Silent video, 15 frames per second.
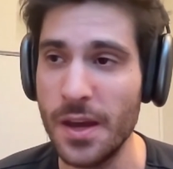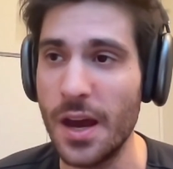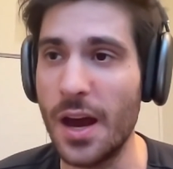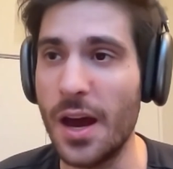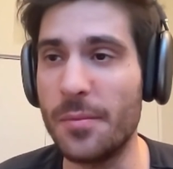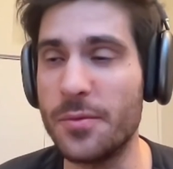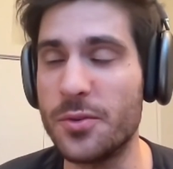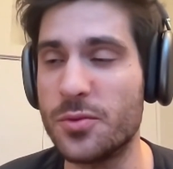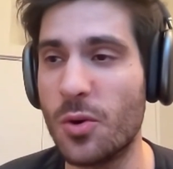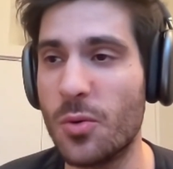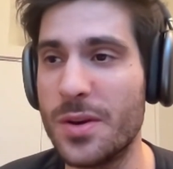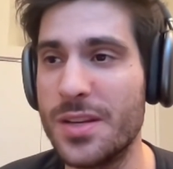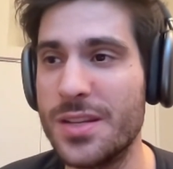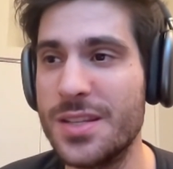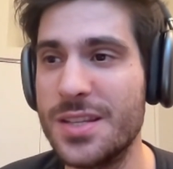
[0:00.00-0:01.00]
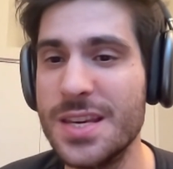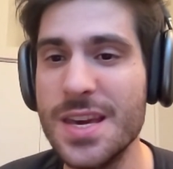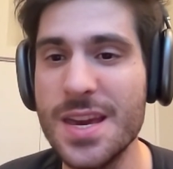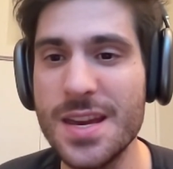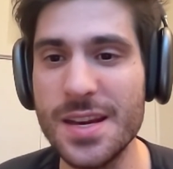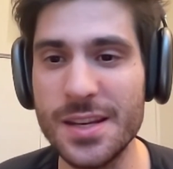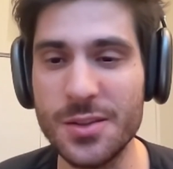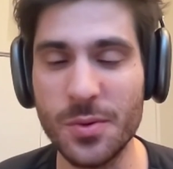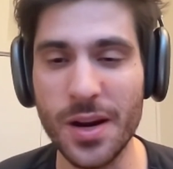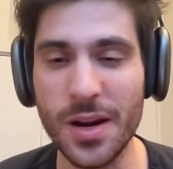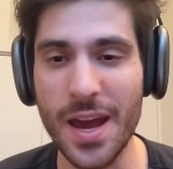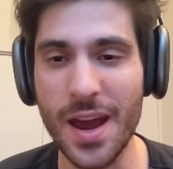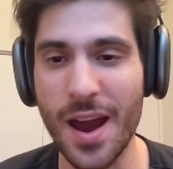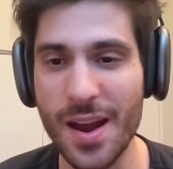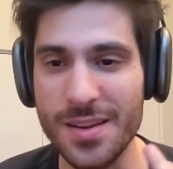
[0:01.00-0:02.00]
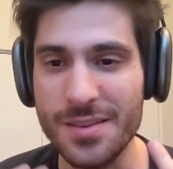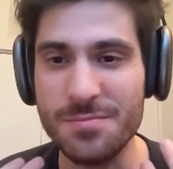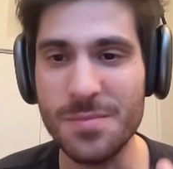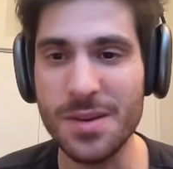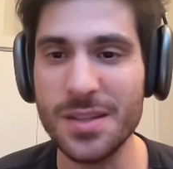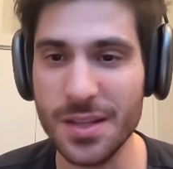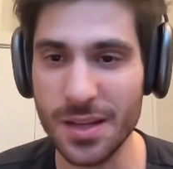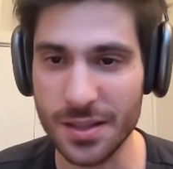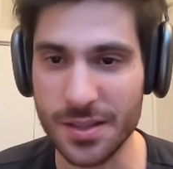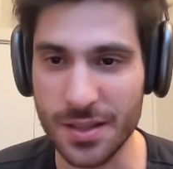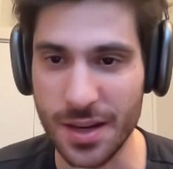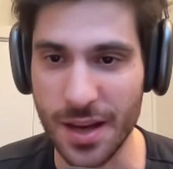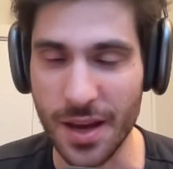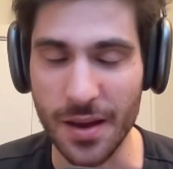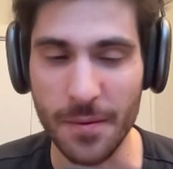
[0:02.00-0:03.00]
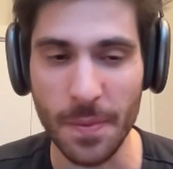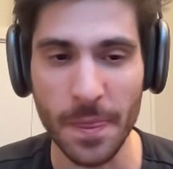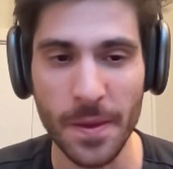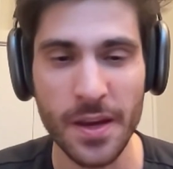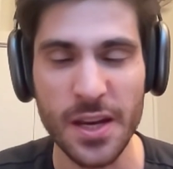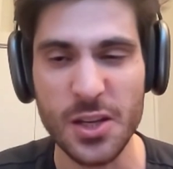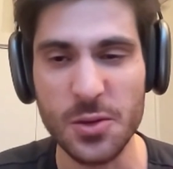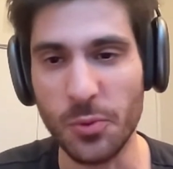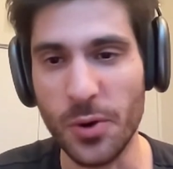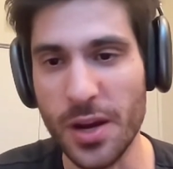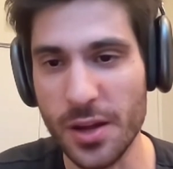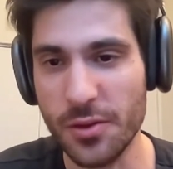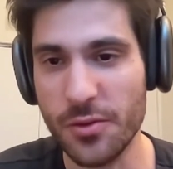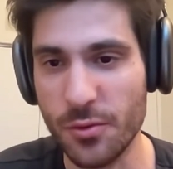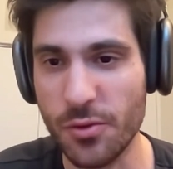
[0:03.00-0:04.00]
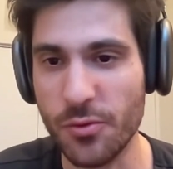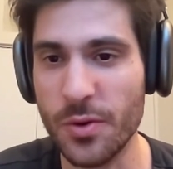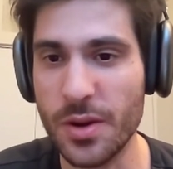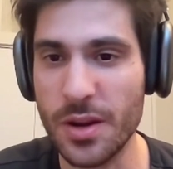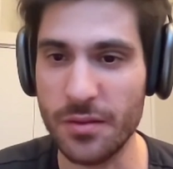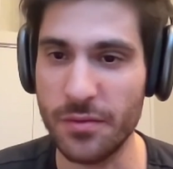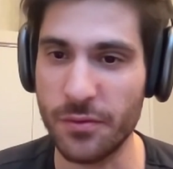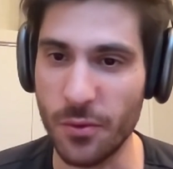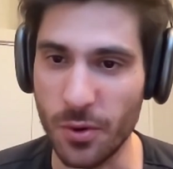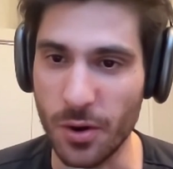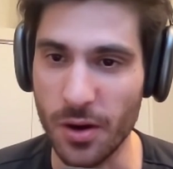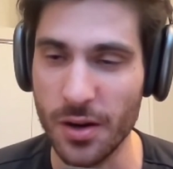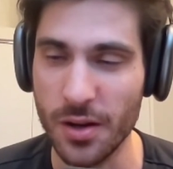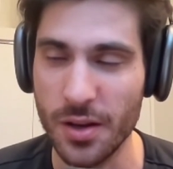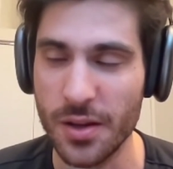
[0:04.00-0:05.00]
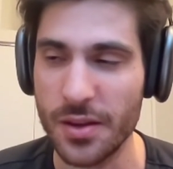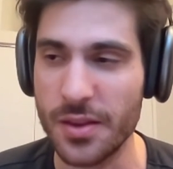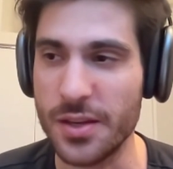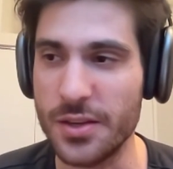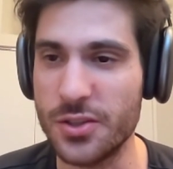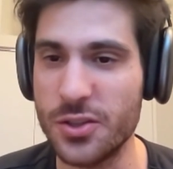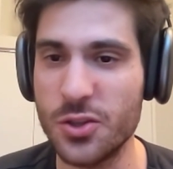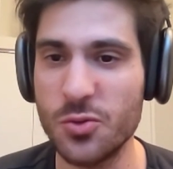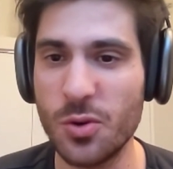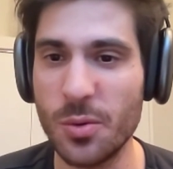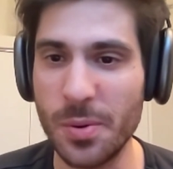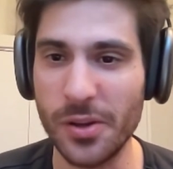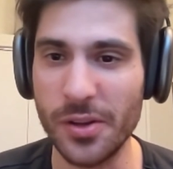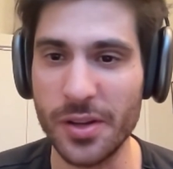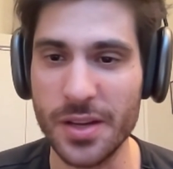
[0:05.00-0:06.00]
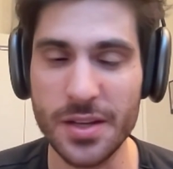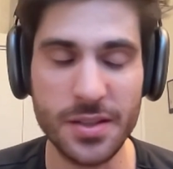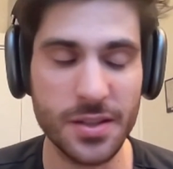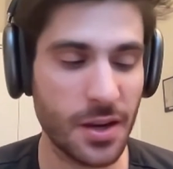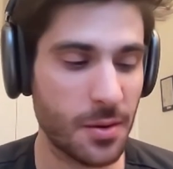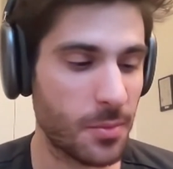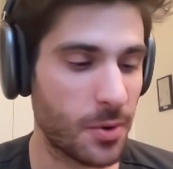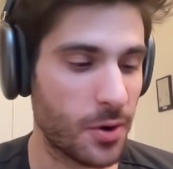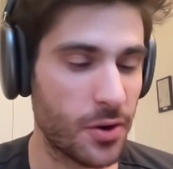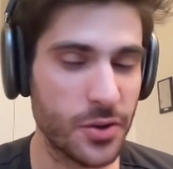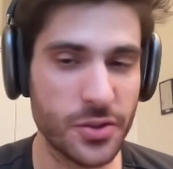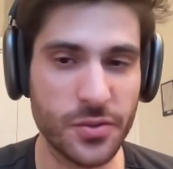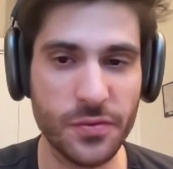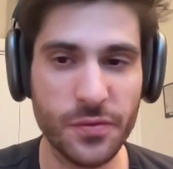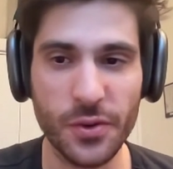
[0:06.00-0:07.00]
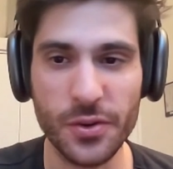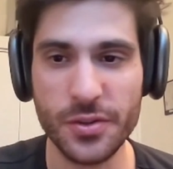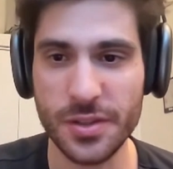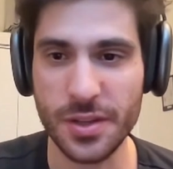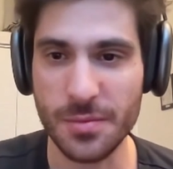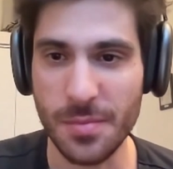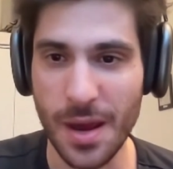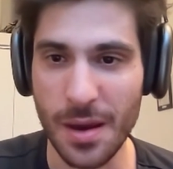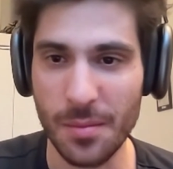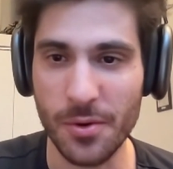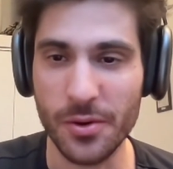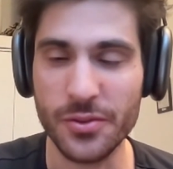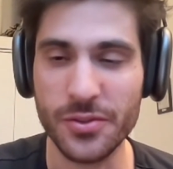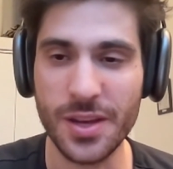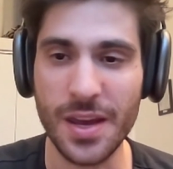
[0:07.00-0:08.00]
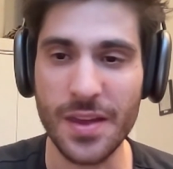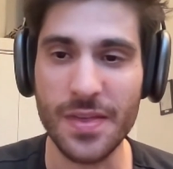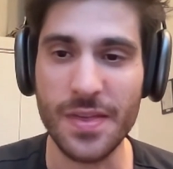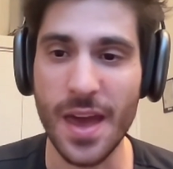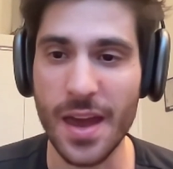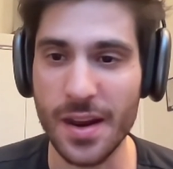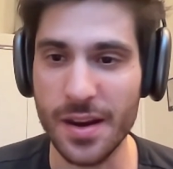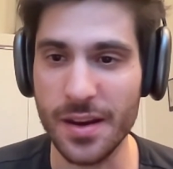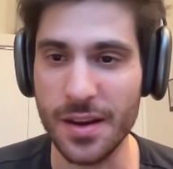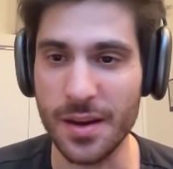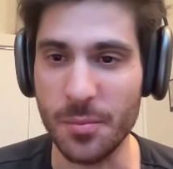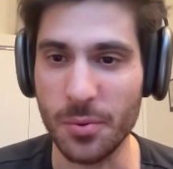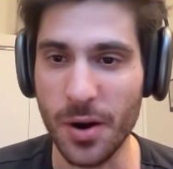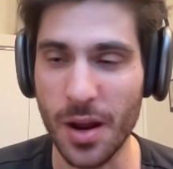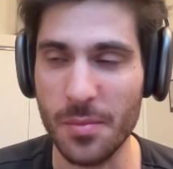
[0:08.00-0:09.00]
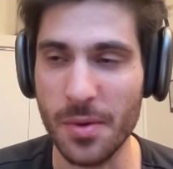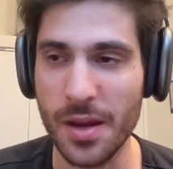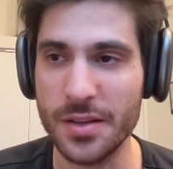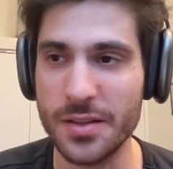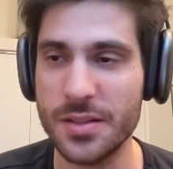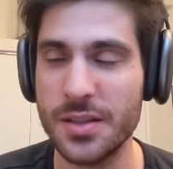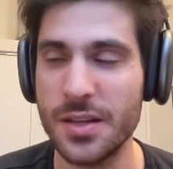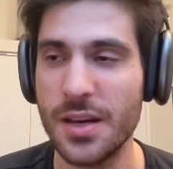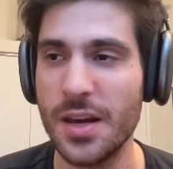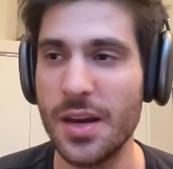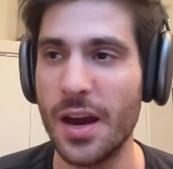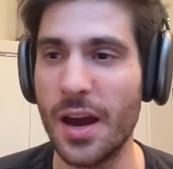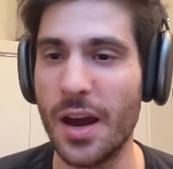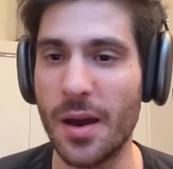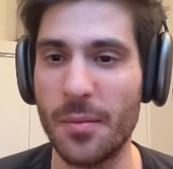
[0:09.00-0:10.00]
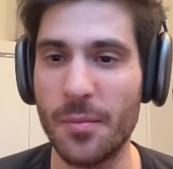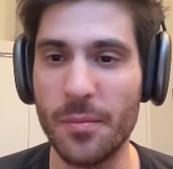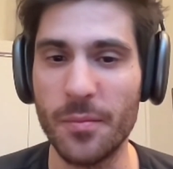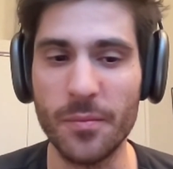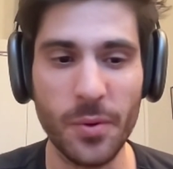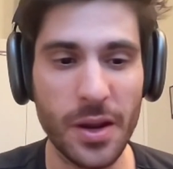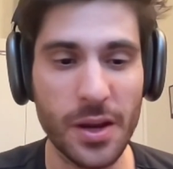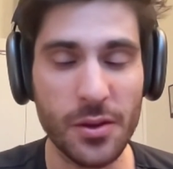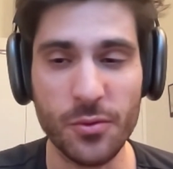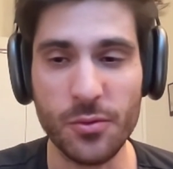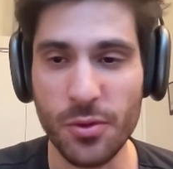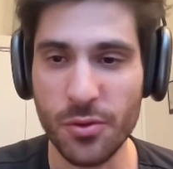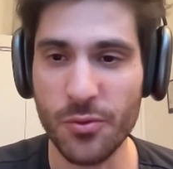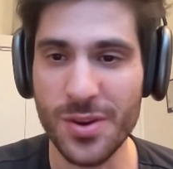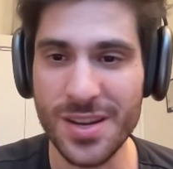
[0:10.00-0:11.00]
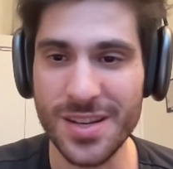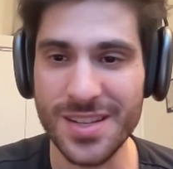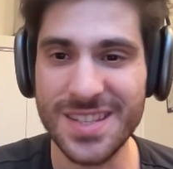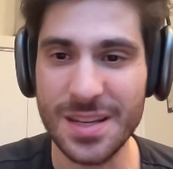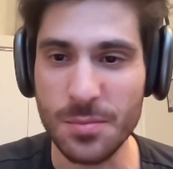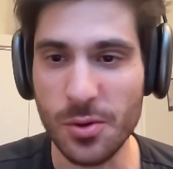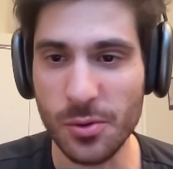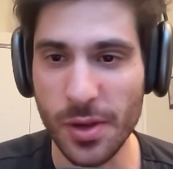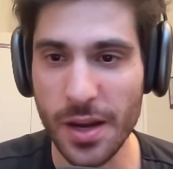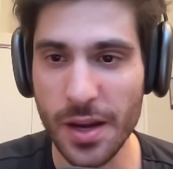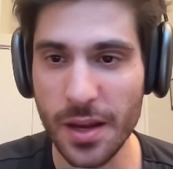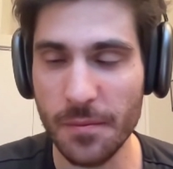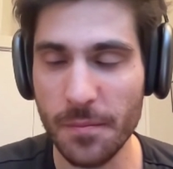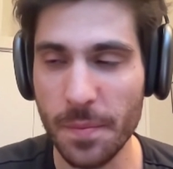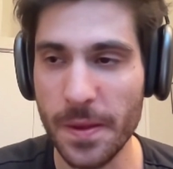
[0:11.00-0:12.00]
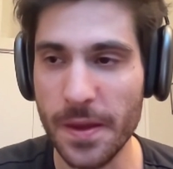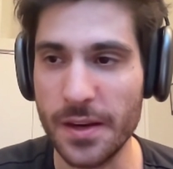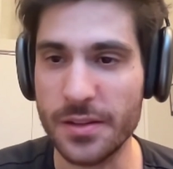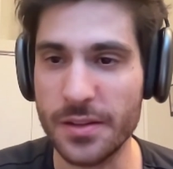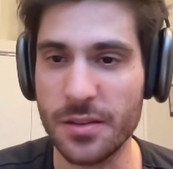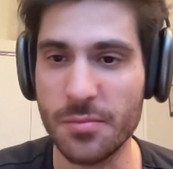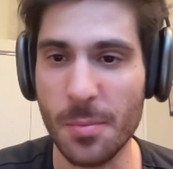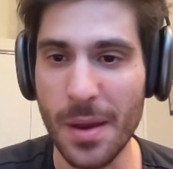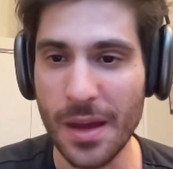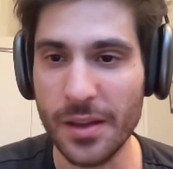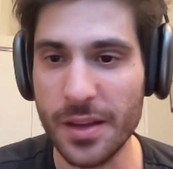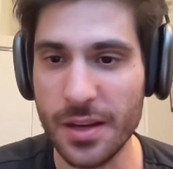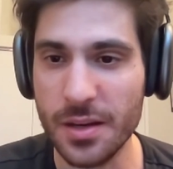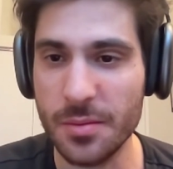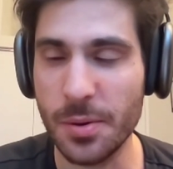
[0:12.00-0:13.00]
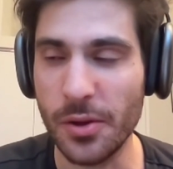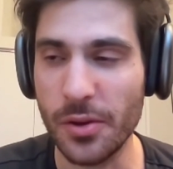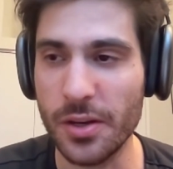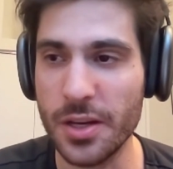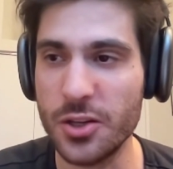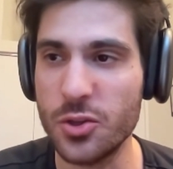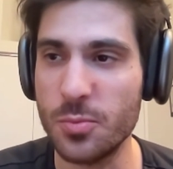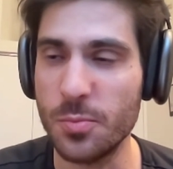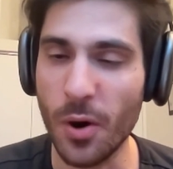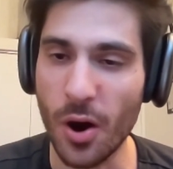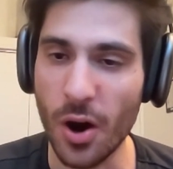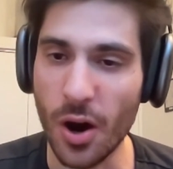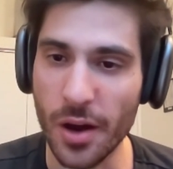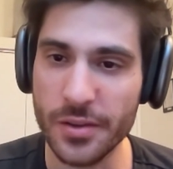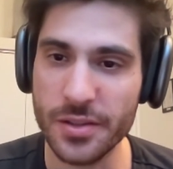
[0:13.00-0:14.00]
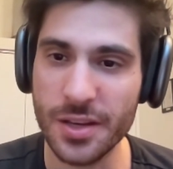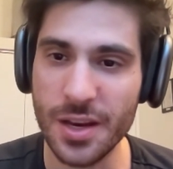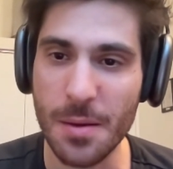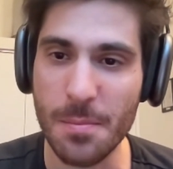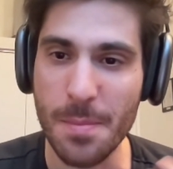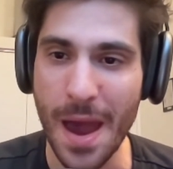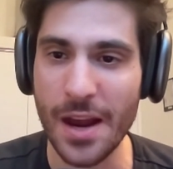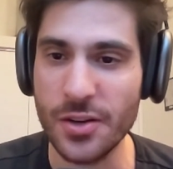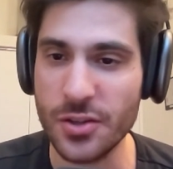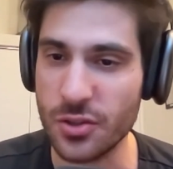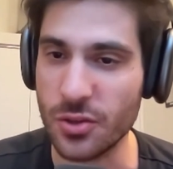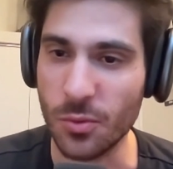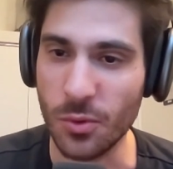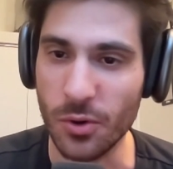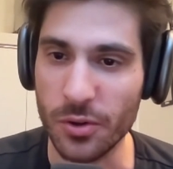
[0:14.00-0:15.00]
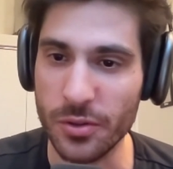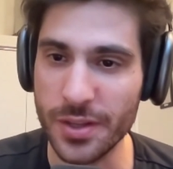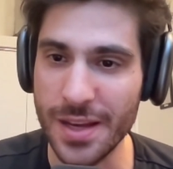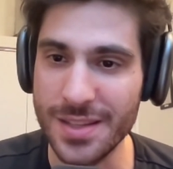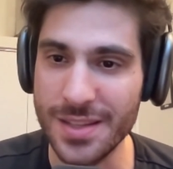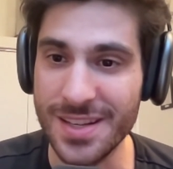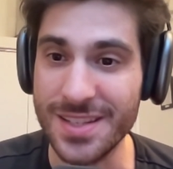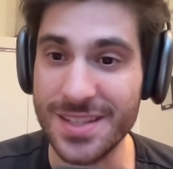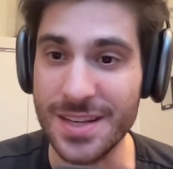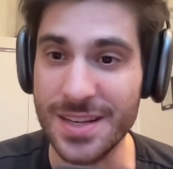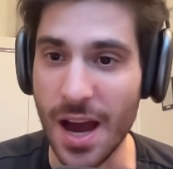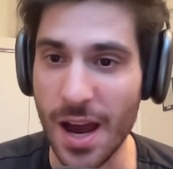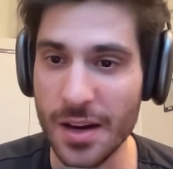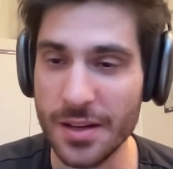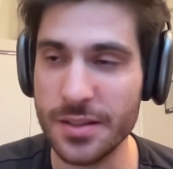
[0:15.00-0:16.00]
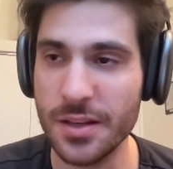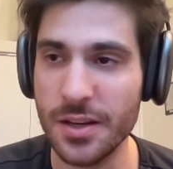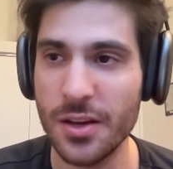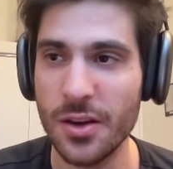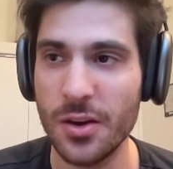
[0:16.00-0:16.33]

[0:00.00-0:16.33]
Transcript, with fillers: Um, so what we see is what A I is missing today is breakthrough three and four, these two abilities that emerged first in mammals and then in primates. Um, breakthrough three is simulating. It is the mammalian ability to pause and imagine the world as it is not.